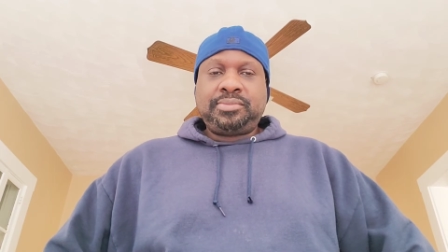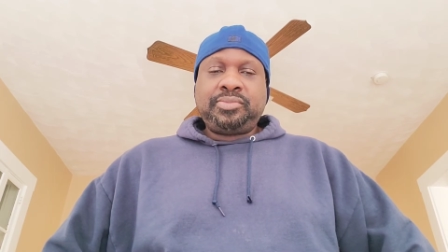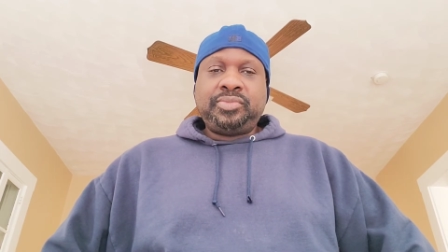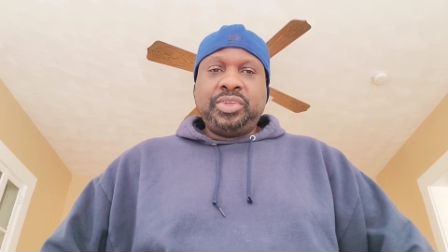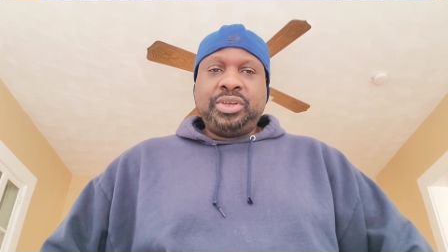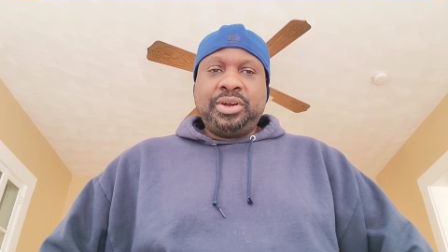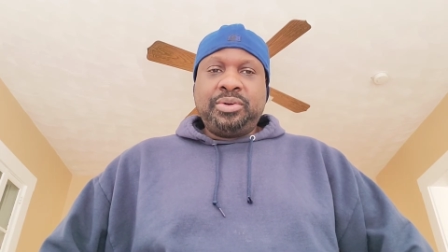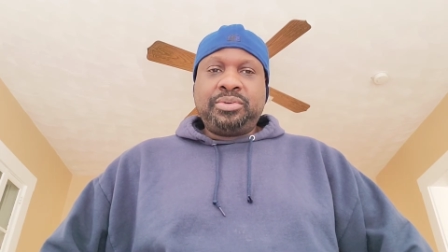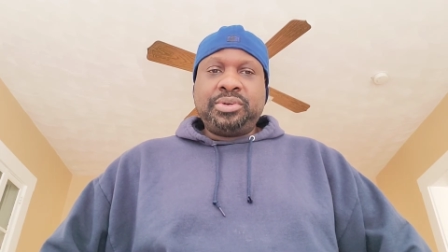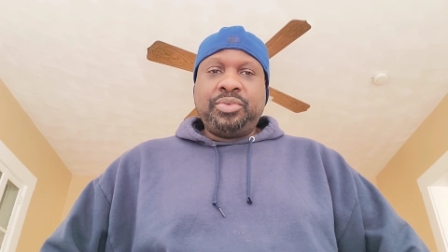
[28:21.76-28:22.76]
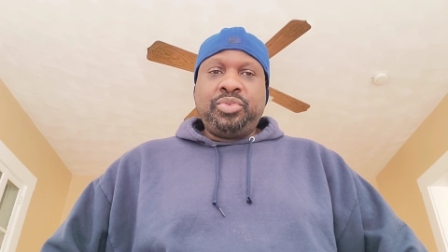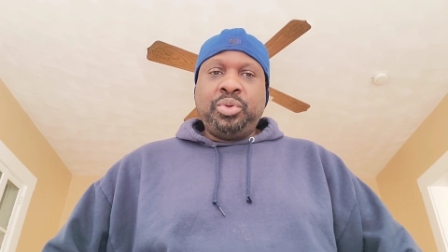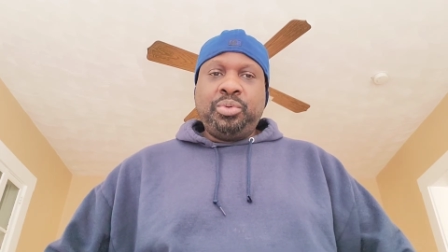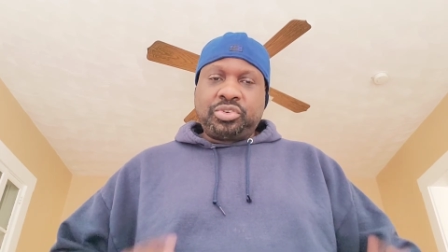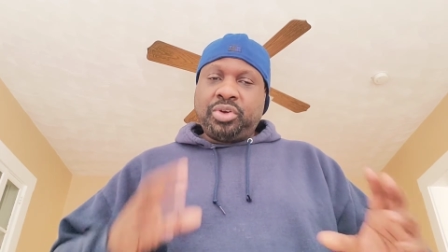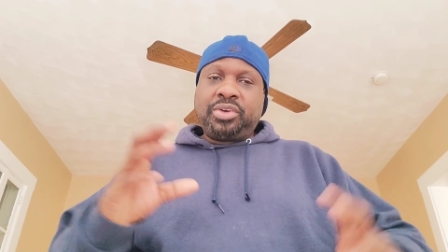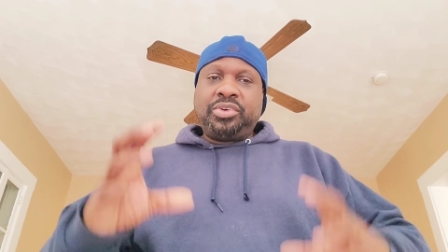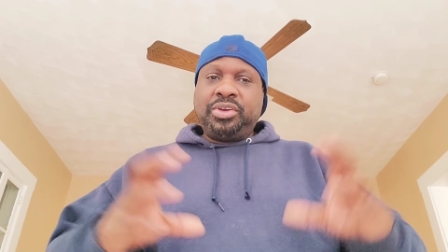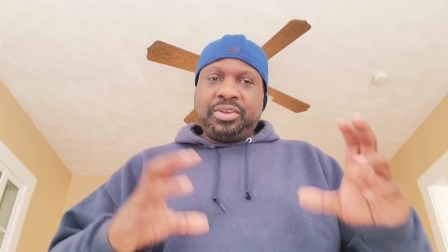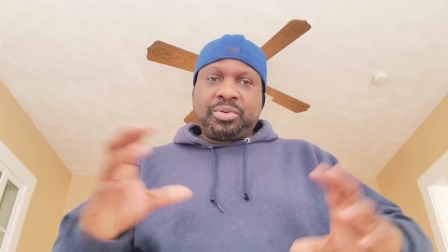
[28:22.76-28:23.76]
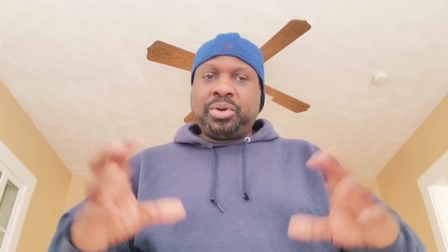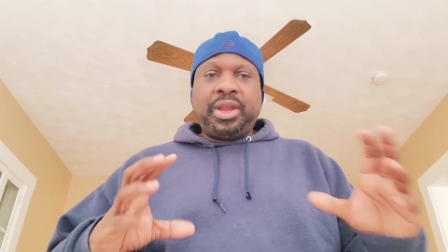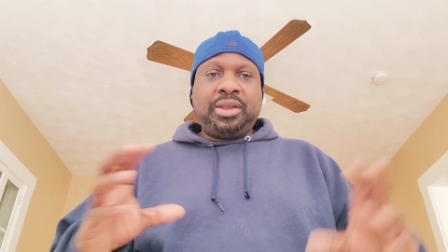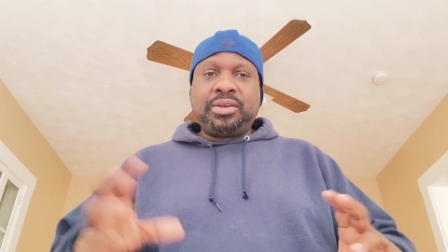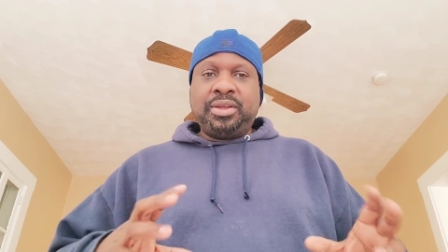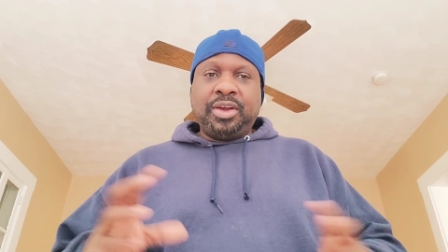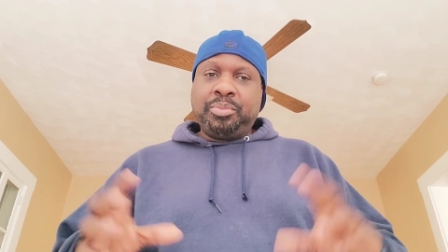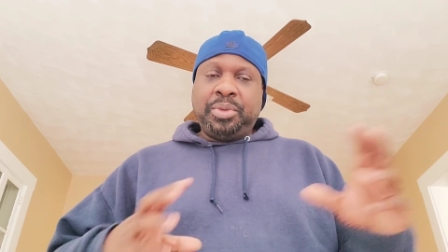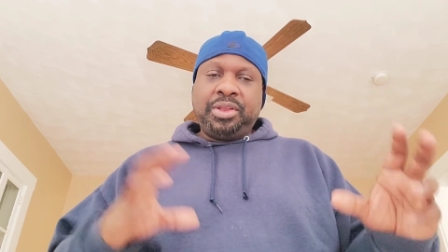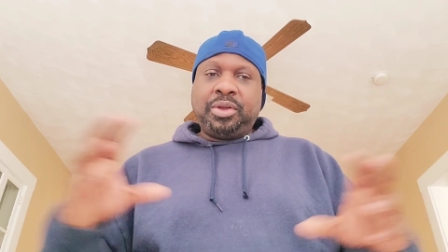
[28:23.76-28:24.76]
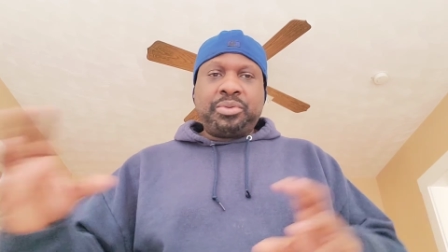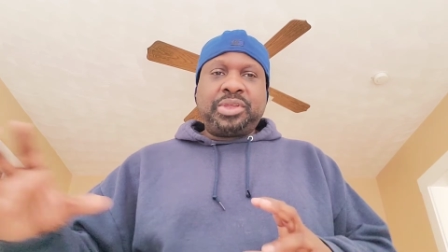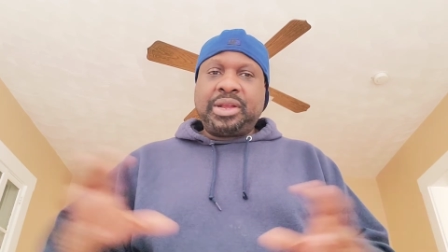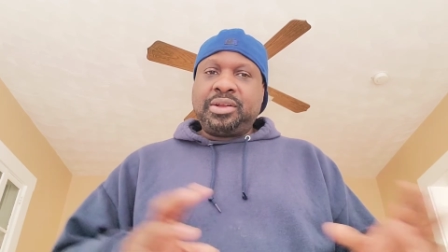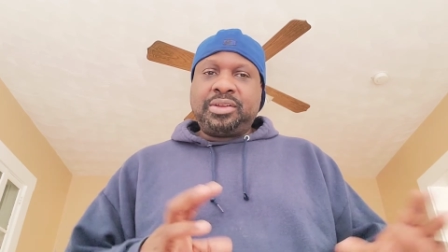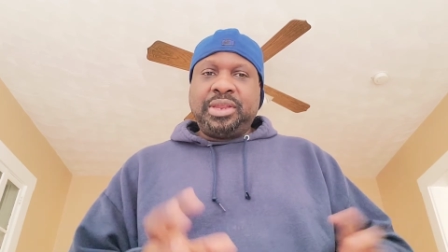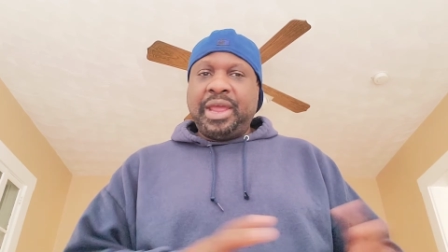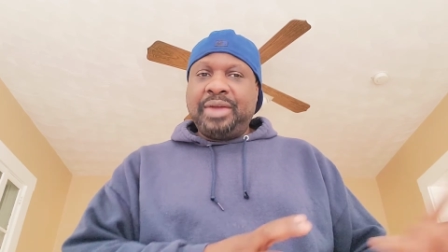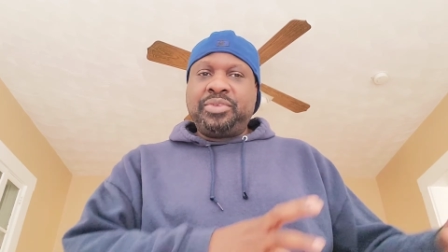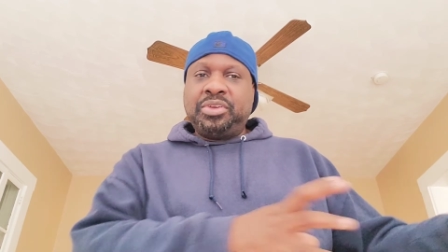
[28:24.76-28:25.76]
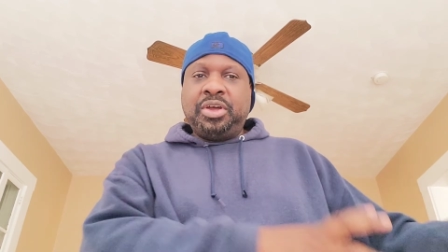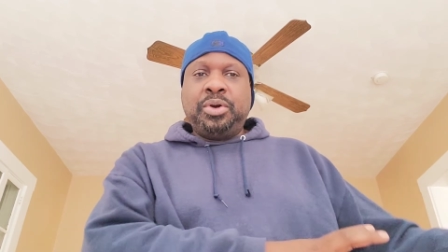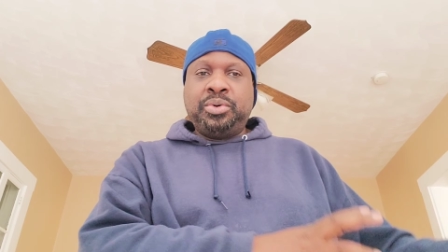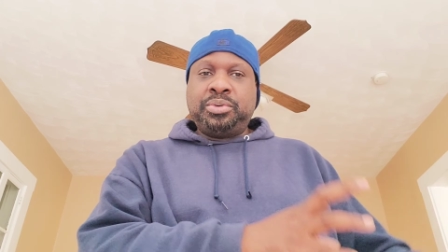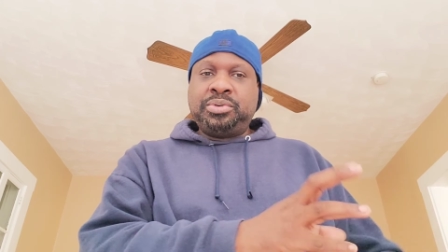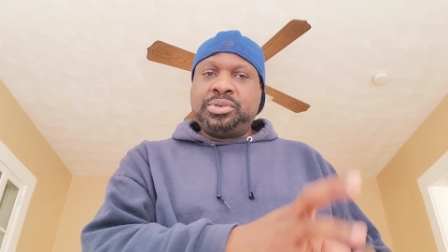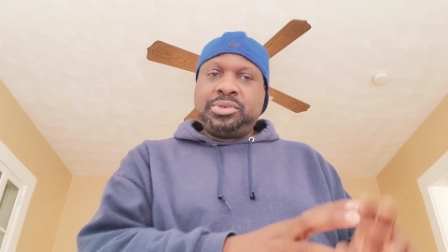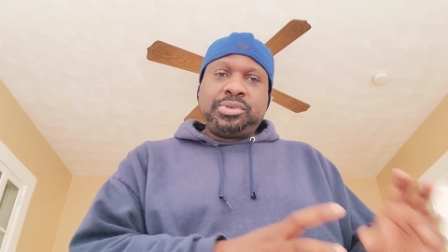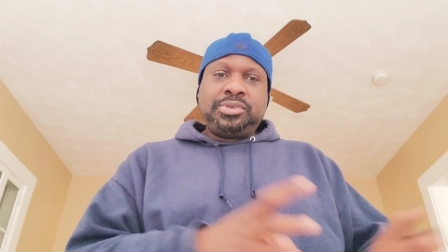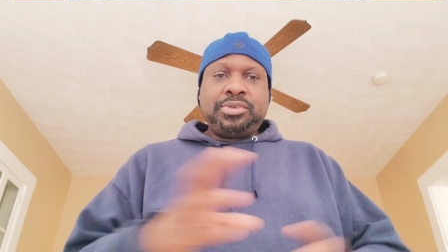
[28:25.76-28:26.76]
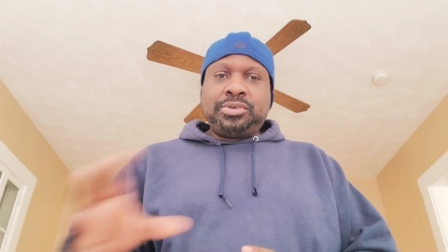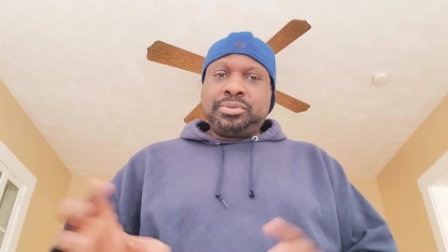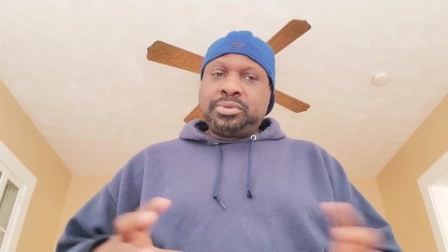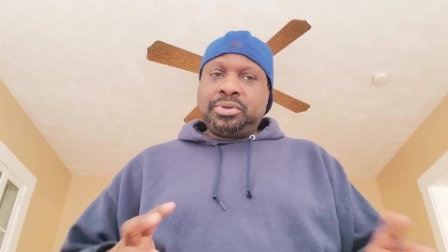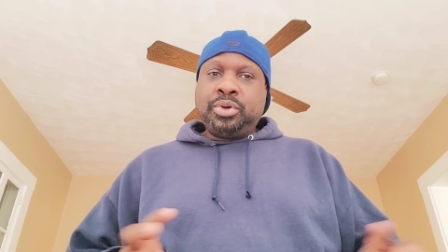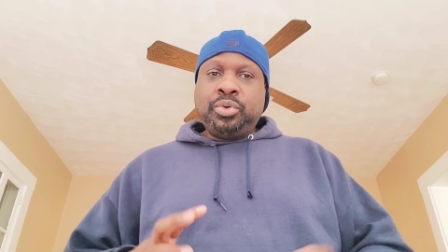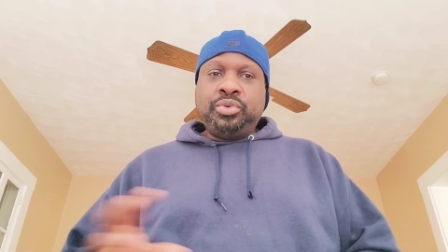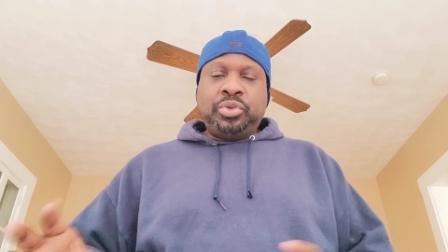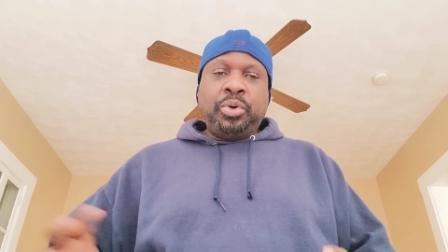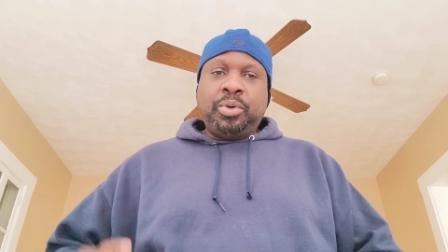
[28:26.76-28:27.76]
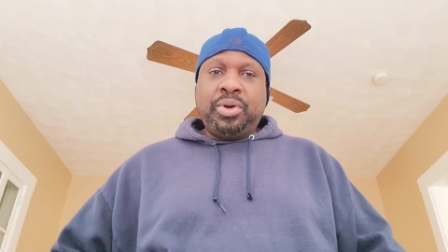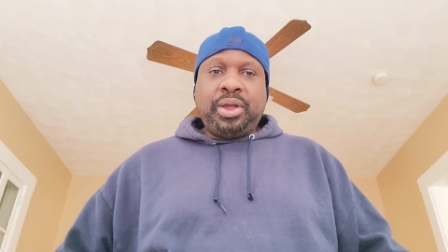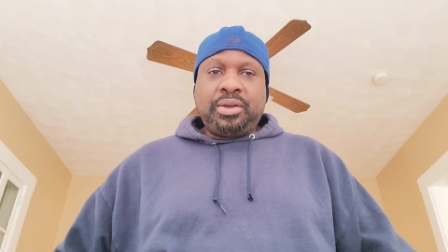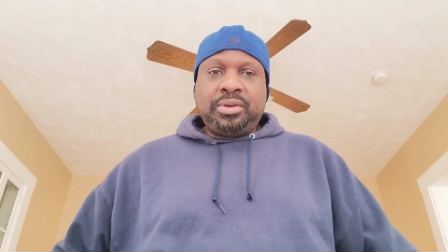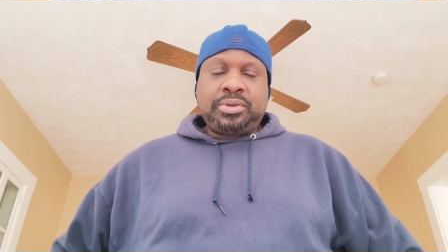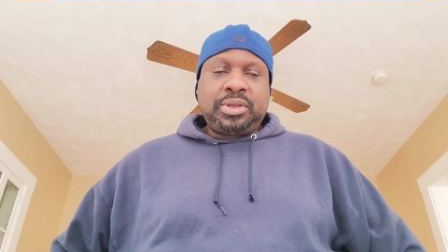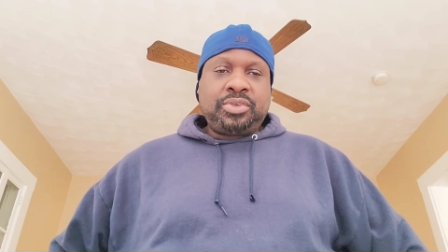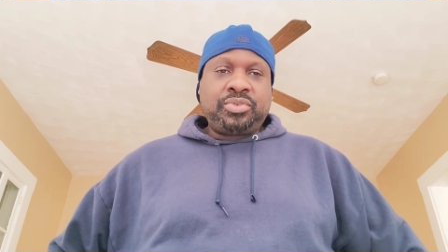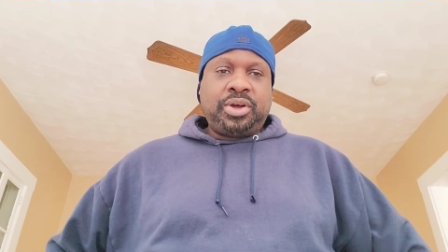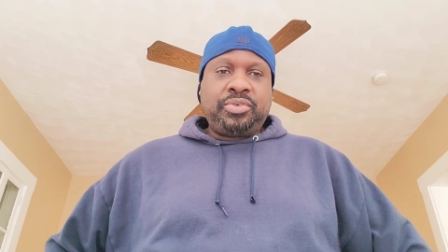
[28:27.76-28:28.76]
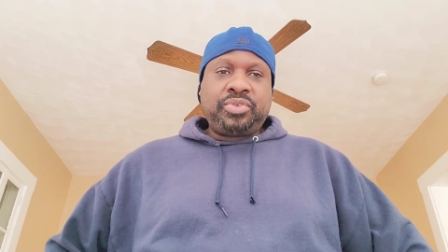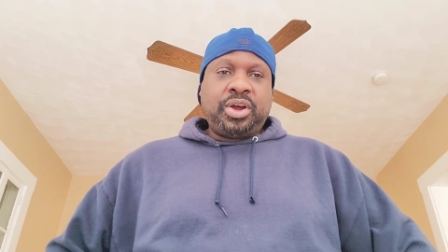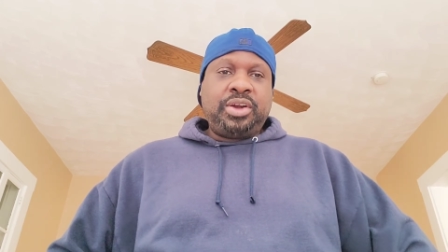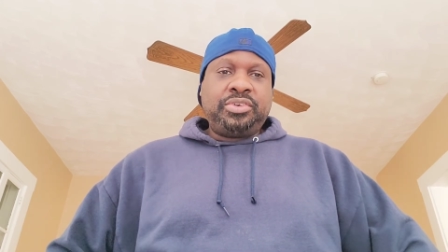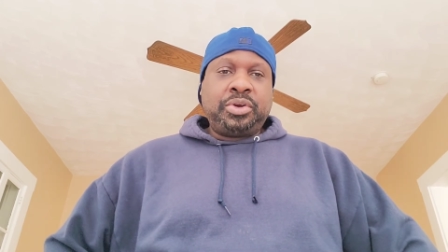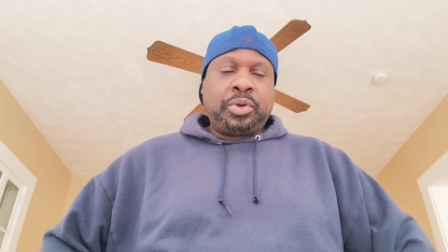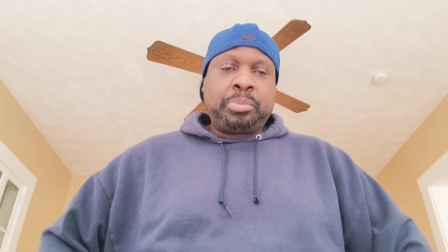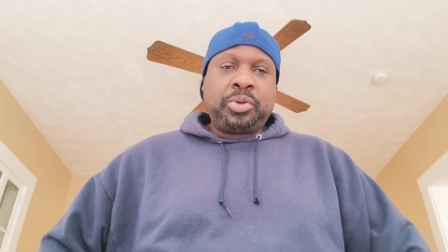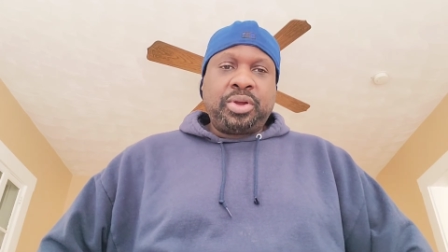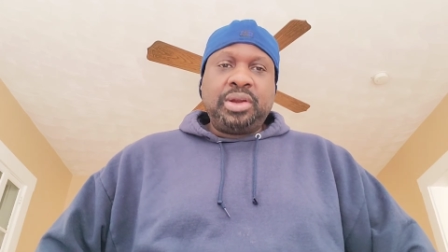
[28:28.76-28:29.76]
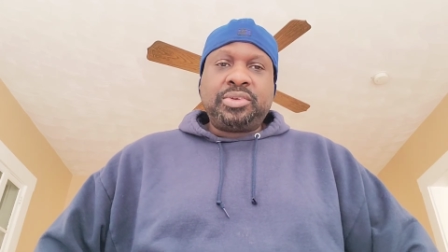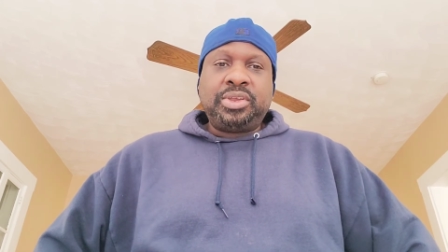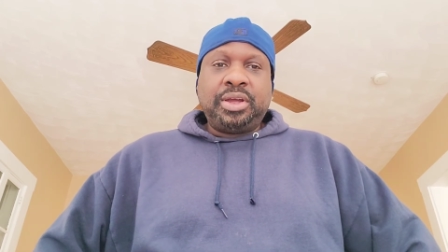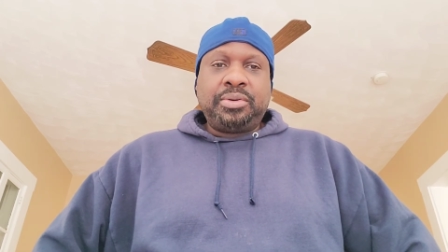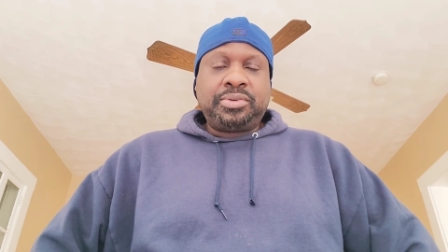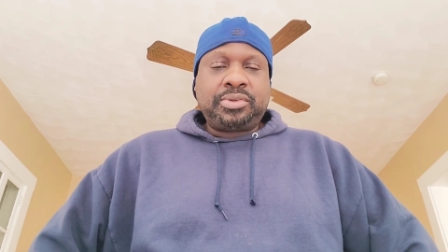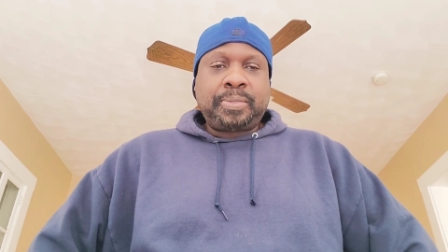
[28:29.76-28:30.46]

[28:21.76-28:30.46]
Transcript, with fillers: You know, if you structure this right, the government don't technically have to know who's doing what as far as your cryptocurrency goes.